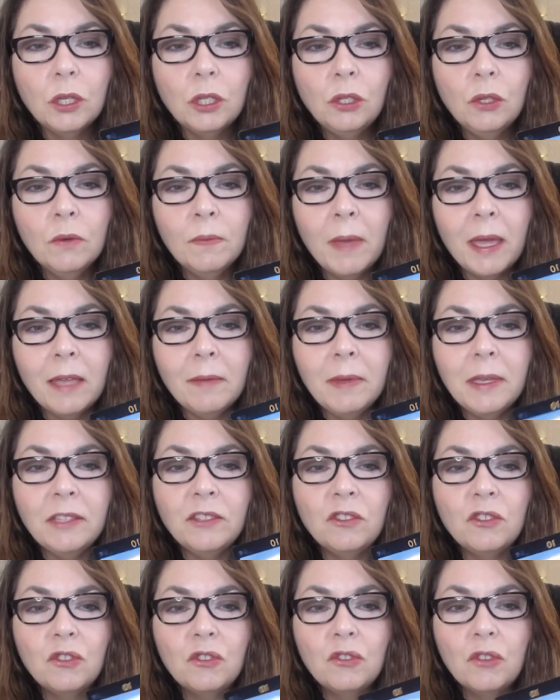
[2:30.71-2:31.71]
you may be
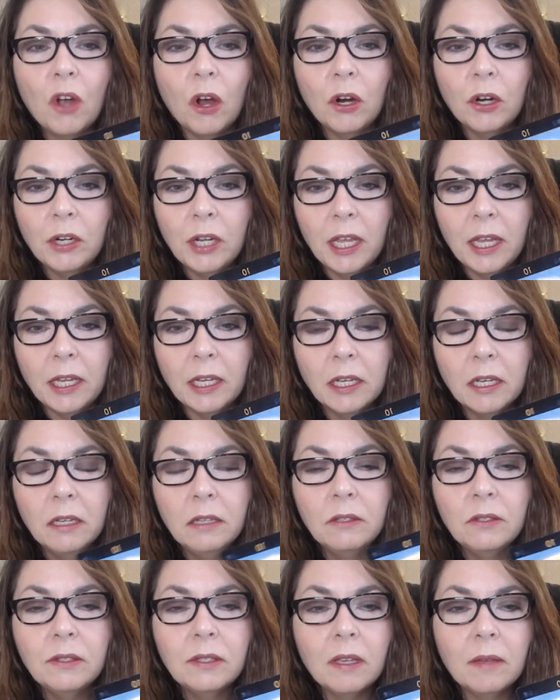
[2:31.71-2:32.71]
starting
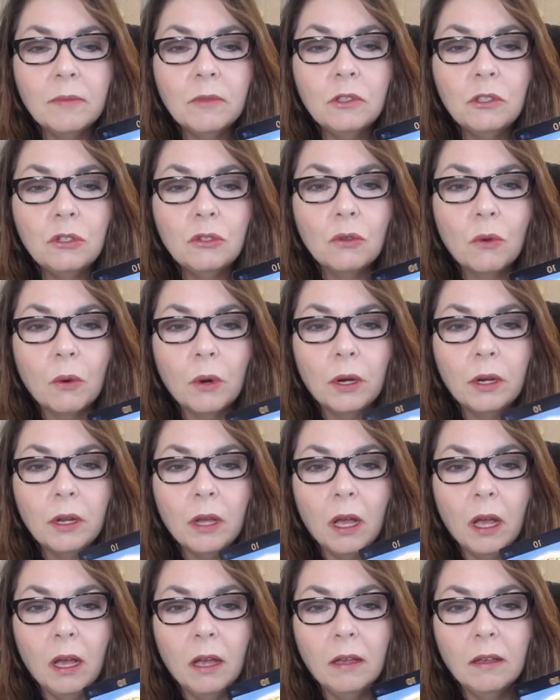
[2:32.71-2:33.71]
some sort
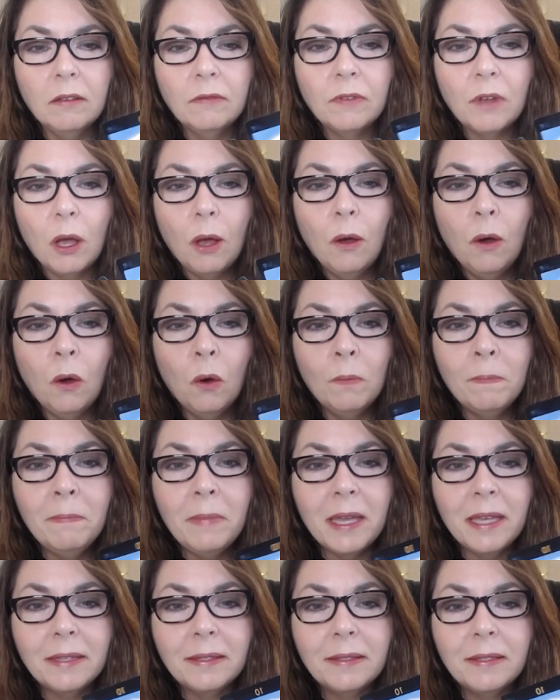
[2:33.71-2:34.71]
of home
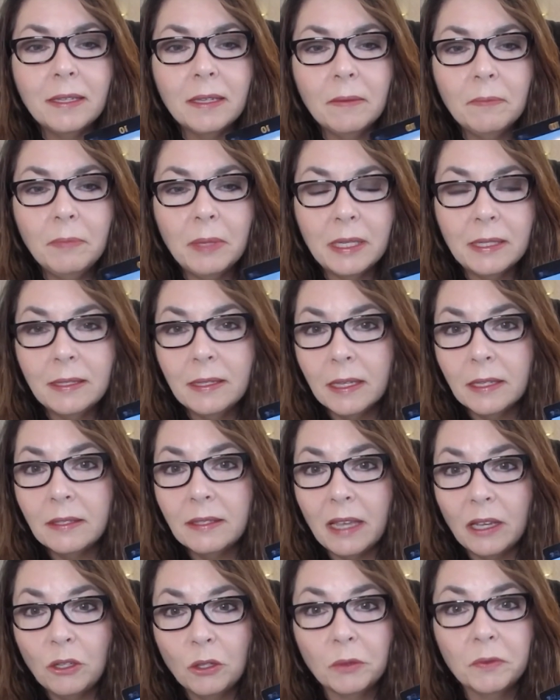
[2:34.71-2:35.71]
based business
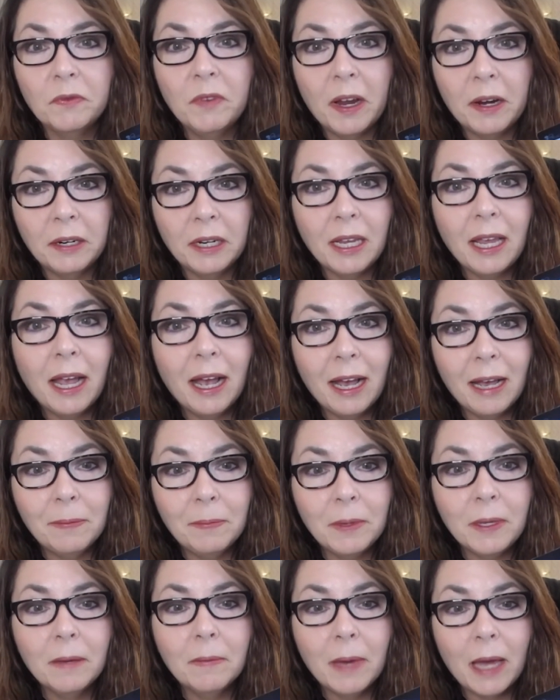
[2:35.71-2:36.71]
that you're very
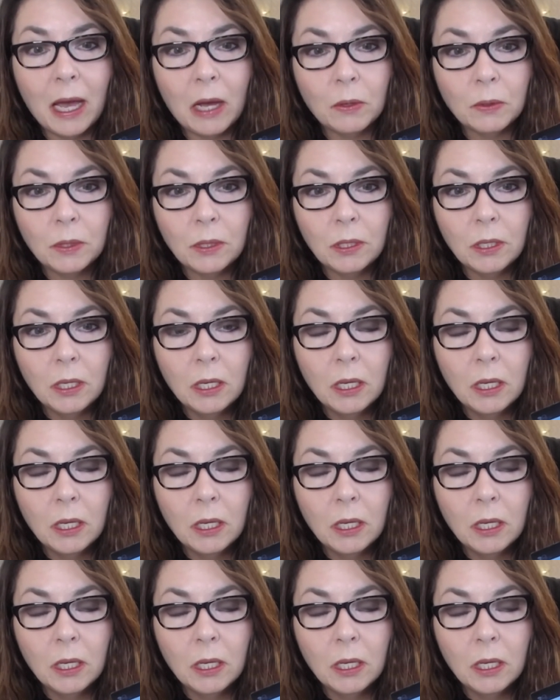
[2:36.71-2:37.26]
happy about